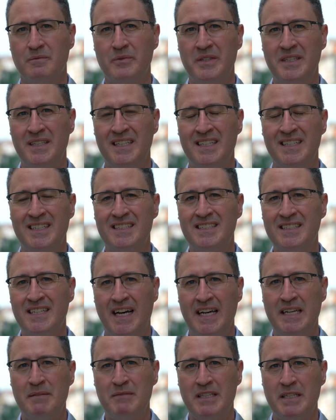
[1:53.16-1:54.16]
within a
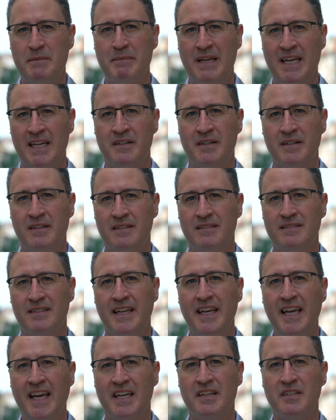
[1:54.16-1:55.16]
timely manner.
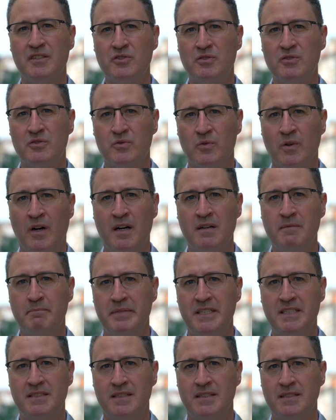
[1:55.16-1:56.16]
They had a strong
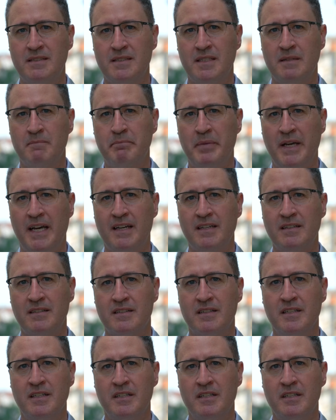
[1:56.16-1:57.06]
business impact,